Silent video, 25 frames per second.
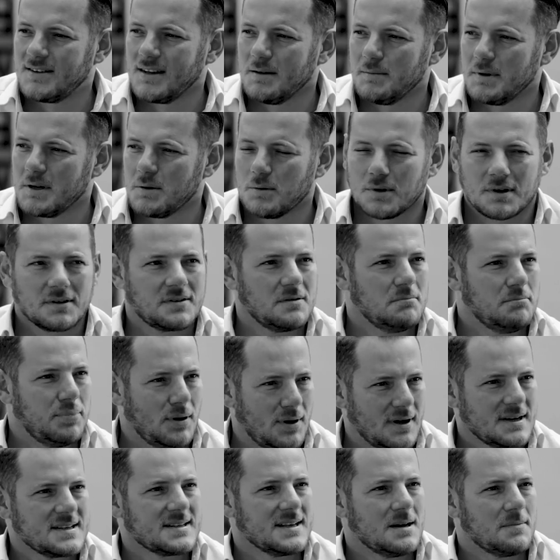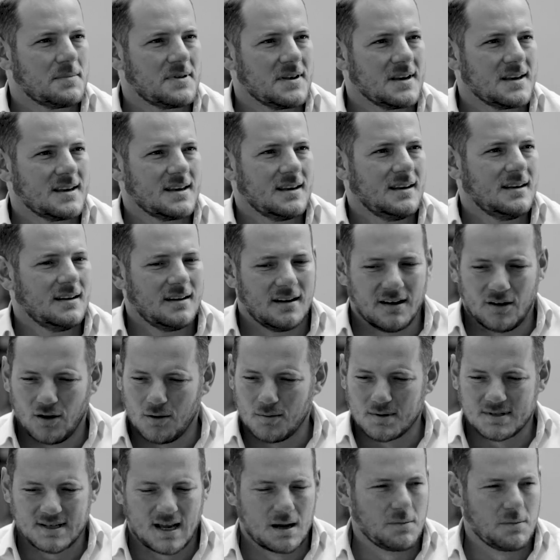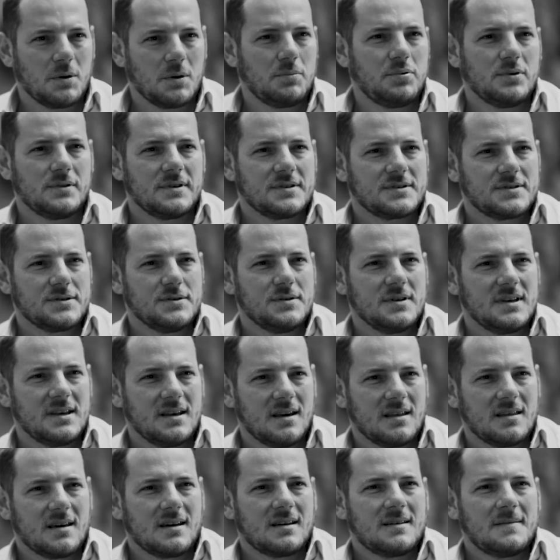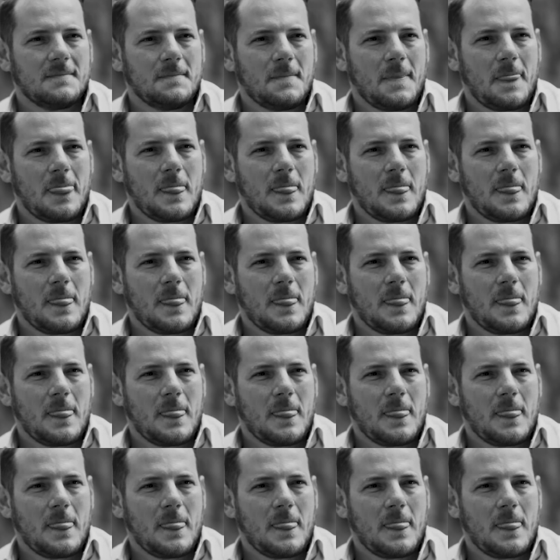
somebody wanted to buy something, and able to put the two together.